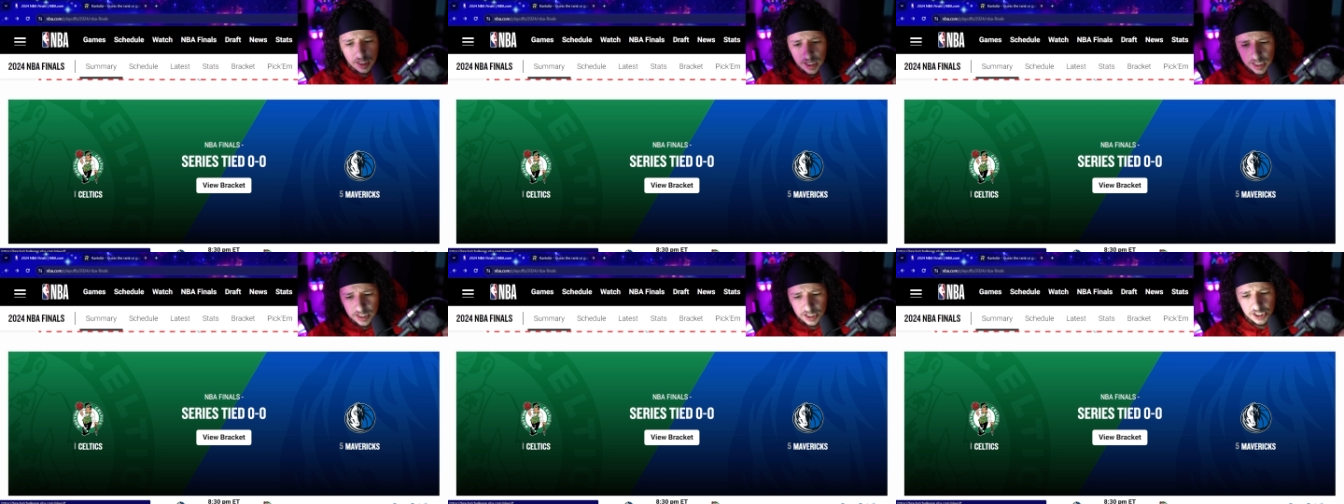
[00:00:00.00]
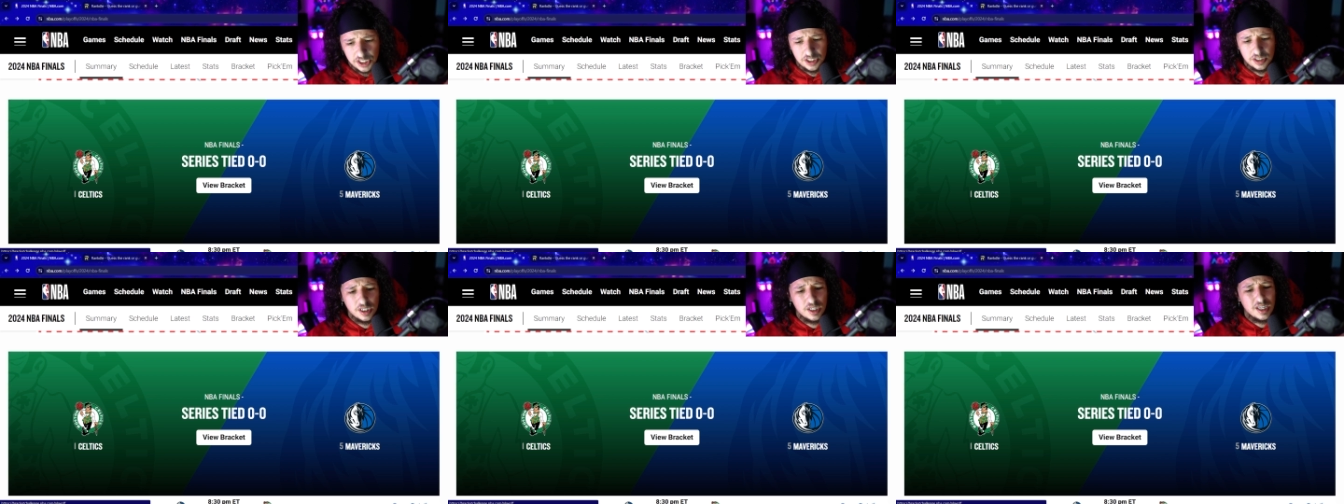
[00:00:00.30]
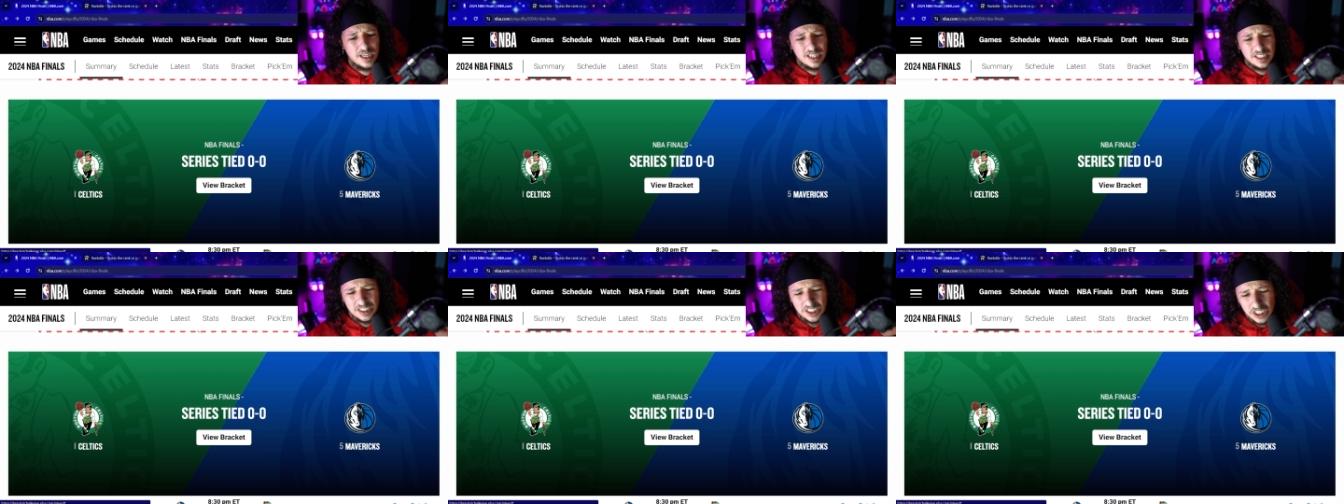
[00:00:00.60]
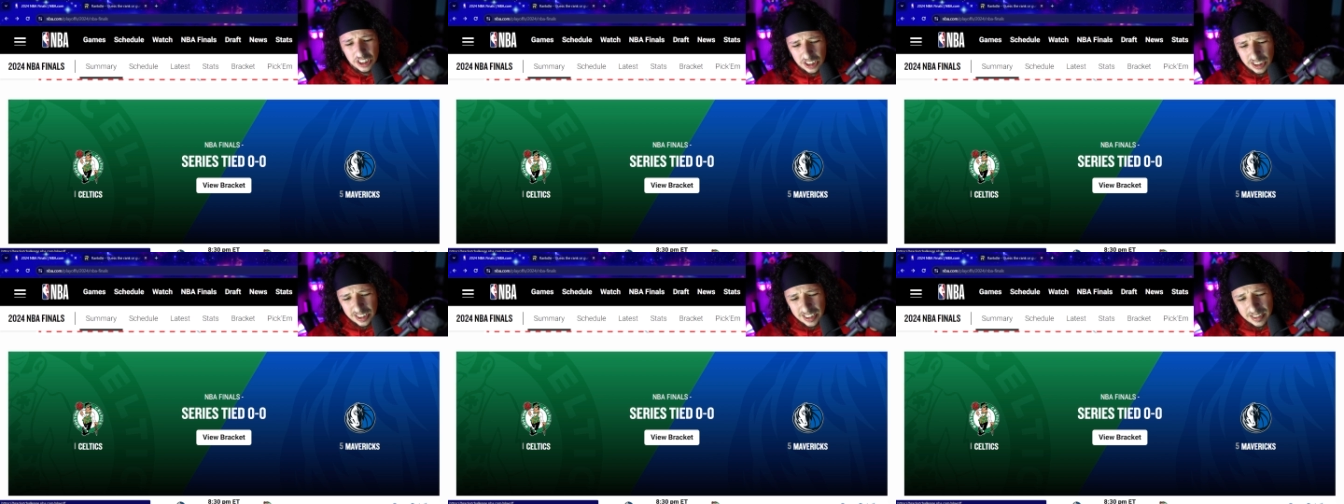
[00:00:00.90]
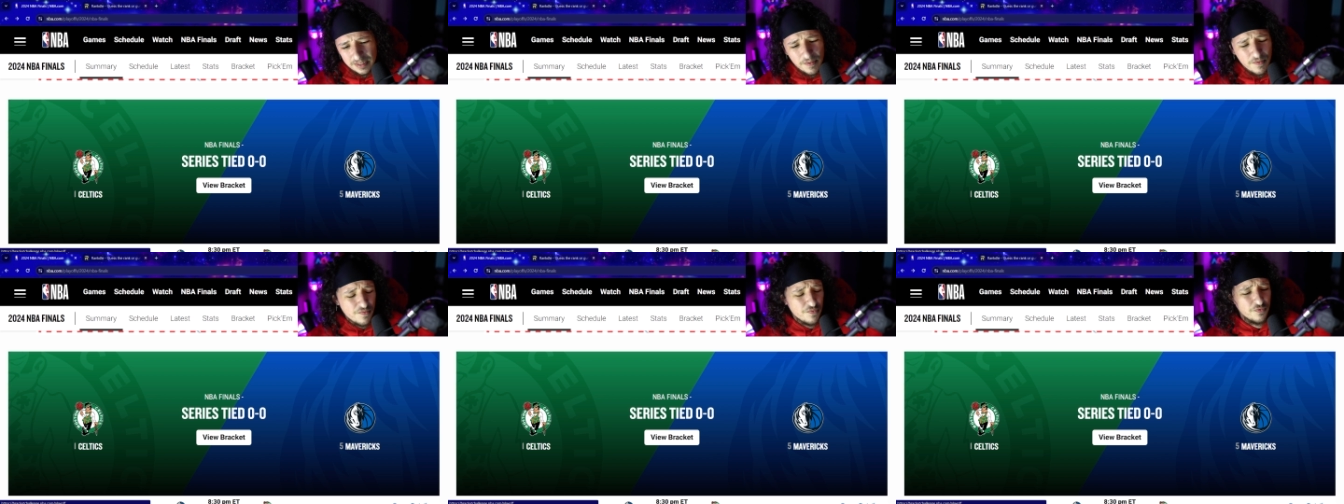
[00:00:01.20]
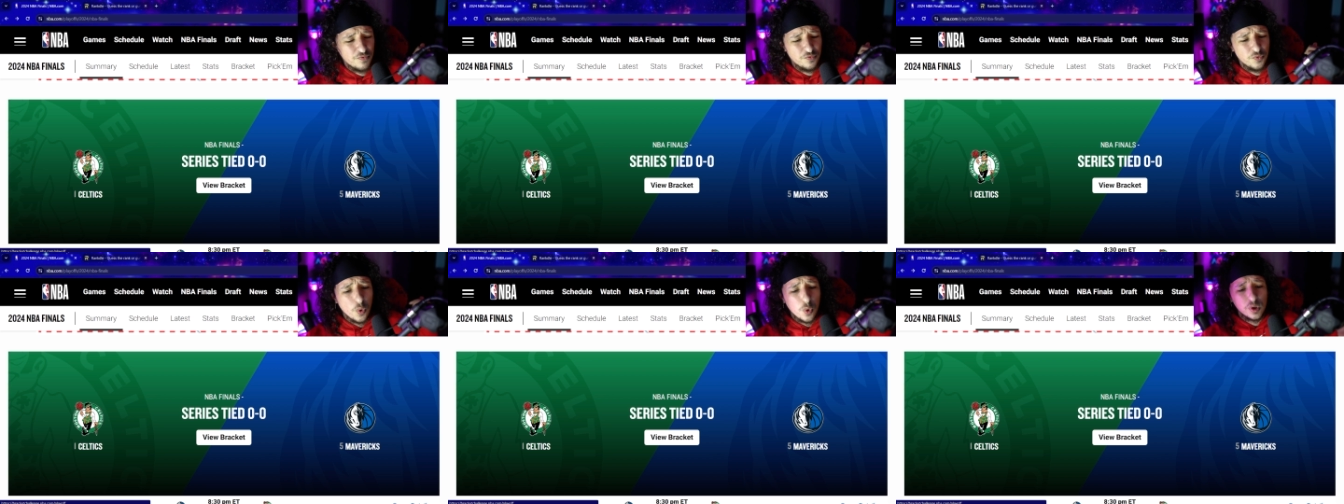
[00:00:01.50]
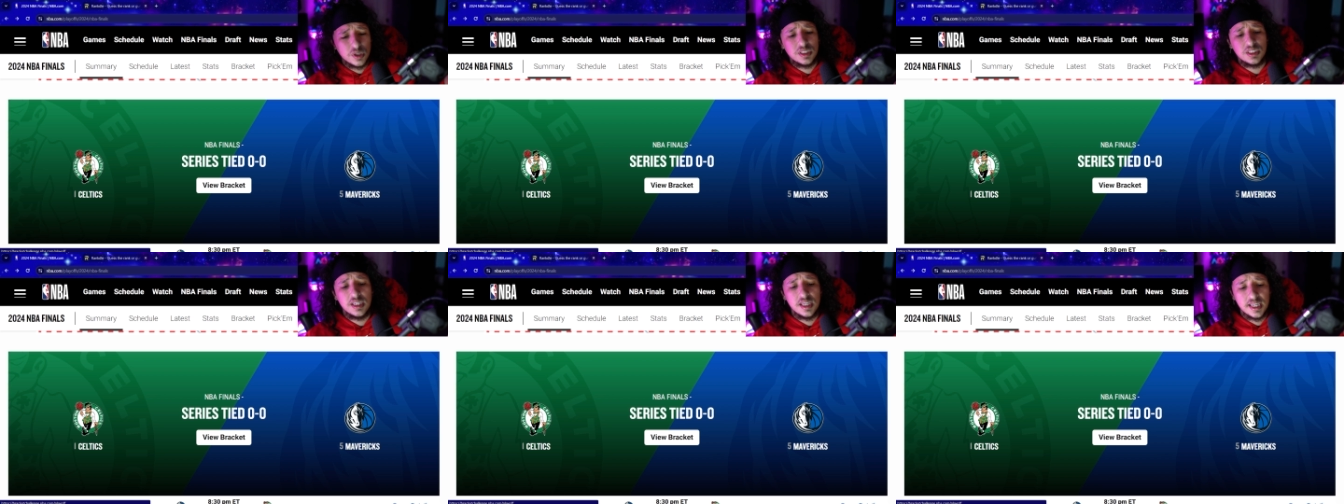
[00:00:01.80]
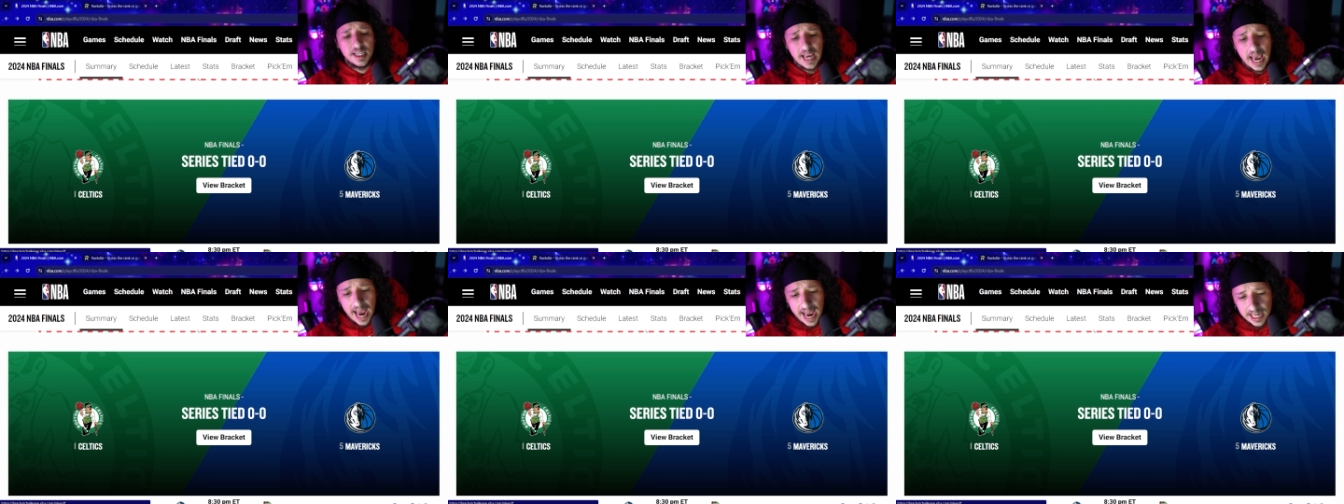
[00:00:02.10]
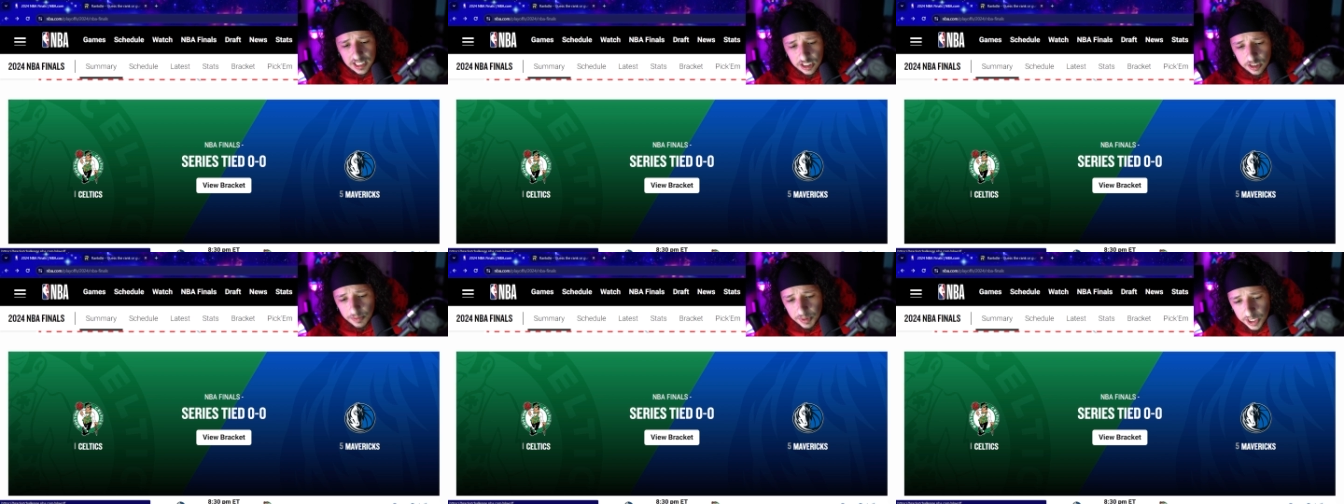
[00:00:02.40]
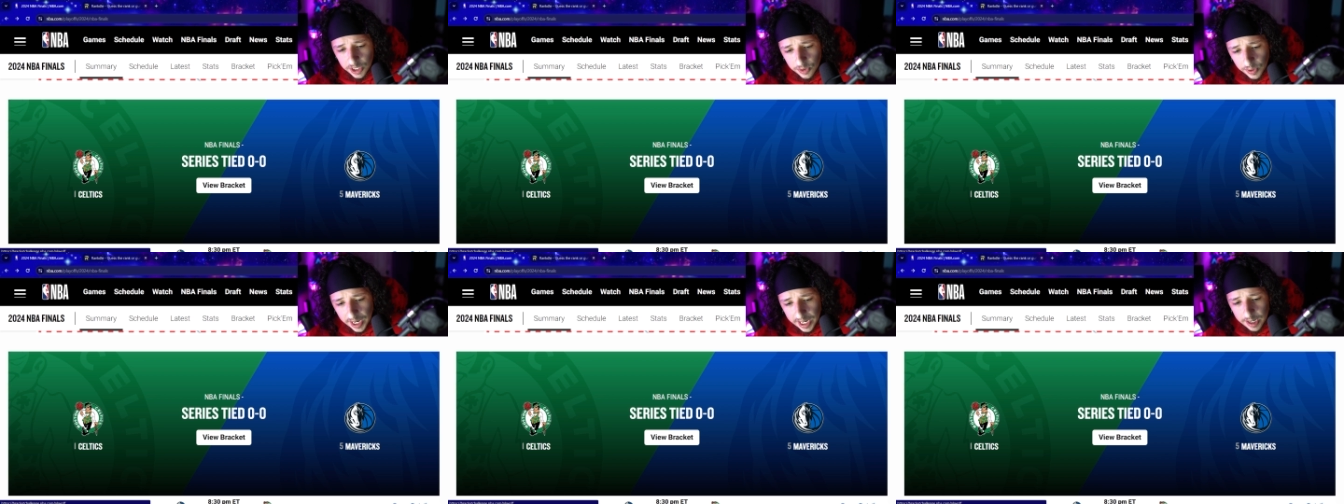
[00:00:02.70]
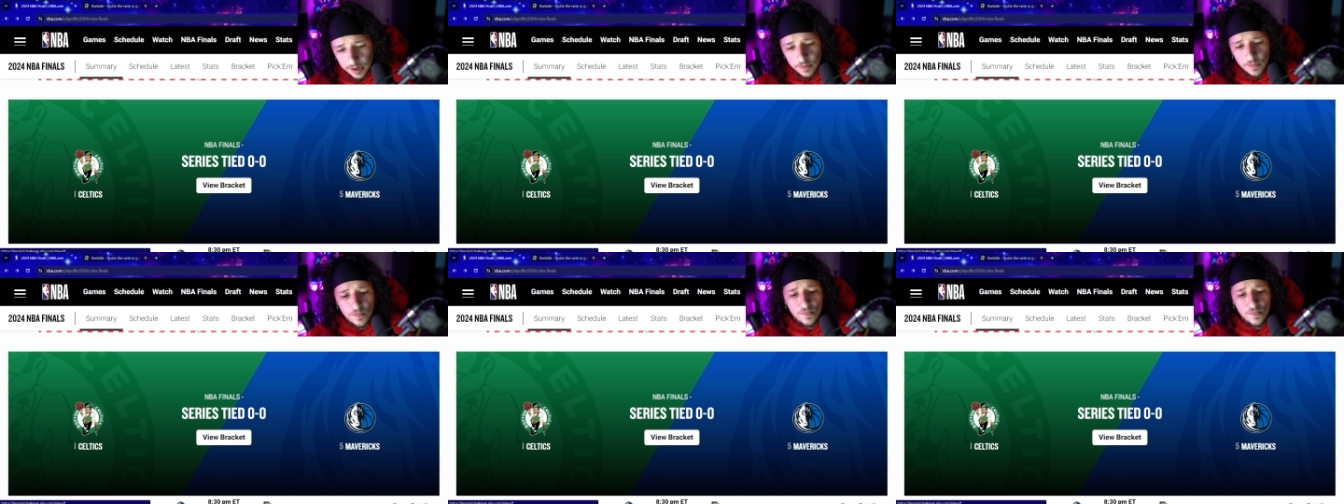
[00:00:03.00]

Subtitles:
just forcing Cat to be great,